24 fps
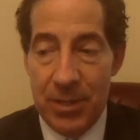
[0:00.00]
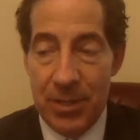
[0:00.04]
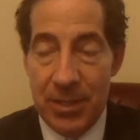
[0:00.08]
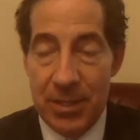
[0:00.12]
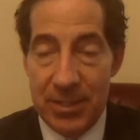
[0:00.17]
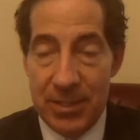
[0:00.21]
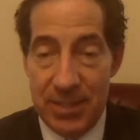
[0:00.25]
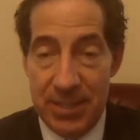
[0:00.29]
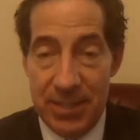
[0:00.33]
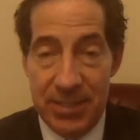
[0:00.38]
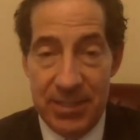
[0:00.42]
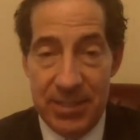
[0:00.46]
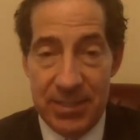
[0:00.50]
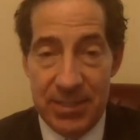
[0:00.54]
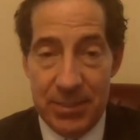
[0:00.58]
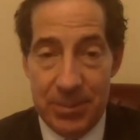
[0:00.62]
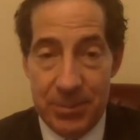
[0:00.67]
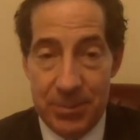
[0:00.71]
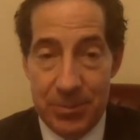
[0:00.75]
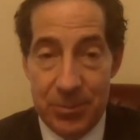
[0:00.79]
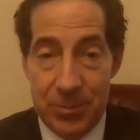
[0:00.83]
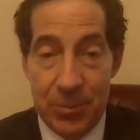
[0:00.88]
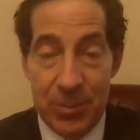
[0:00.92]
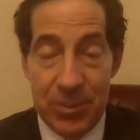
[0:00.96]

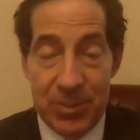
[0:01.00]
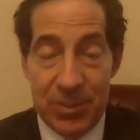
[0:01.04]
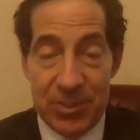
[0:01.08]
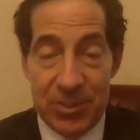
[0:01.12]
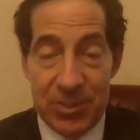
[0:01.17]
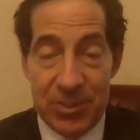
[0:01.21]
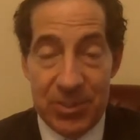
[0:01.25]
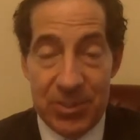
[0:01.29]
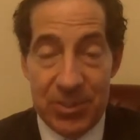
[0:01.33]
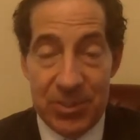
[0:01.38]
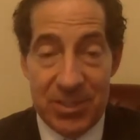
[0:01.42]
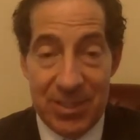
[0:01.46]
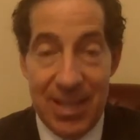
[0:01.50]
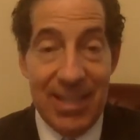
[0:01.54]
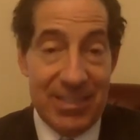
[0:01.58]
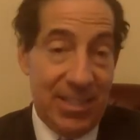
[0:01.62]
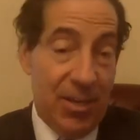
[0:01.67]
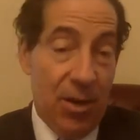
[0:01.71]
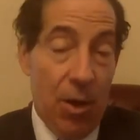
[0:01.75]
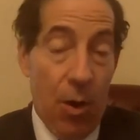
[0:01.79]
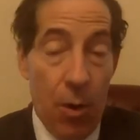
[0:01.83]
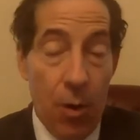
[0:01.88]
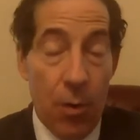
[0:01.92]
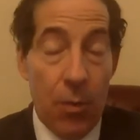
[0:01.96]
system, which
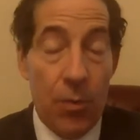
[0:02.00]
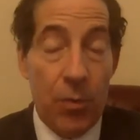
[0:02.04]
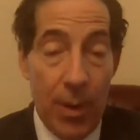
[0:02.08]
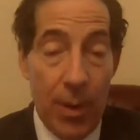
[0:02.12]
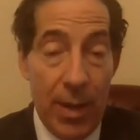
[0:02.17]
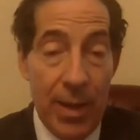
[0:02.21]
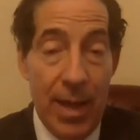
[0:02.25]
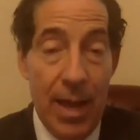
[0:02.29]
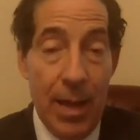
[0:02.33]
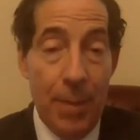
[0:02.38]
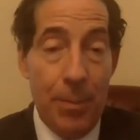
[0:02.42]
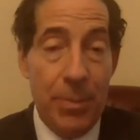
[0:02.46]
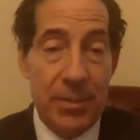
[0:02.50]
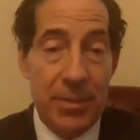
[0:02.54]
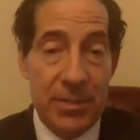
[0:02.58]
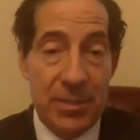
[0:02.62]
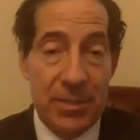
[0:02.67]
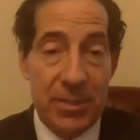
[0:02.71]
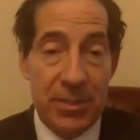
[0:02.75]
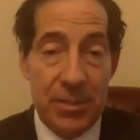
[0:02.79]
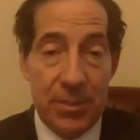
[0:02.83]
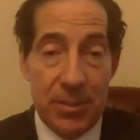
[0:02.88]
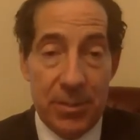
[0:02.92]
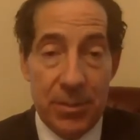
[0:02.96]
lasted all the way up
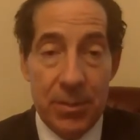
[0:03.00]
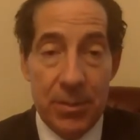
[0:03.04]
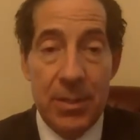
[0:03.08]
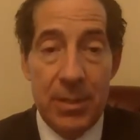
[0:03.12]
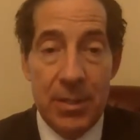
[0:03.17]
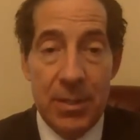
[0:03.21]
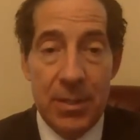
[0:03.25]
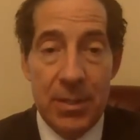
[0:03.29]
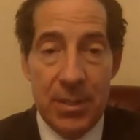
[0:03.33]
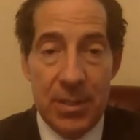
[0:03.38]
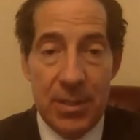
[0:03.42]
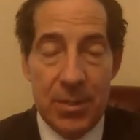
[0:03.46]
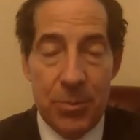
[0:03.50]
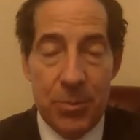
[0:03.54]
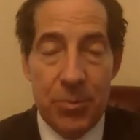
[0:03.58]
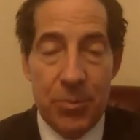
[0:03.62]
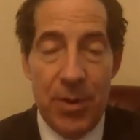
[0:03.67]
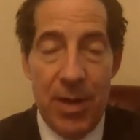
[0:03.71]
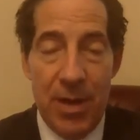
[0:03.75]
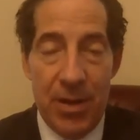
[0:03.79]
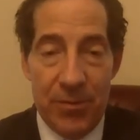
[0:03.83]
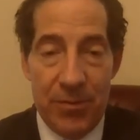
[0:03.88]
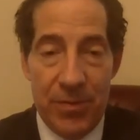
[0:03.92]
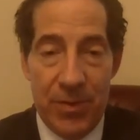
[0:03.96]
until
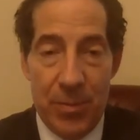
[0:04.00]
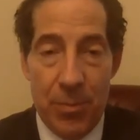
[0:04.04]
Brown v.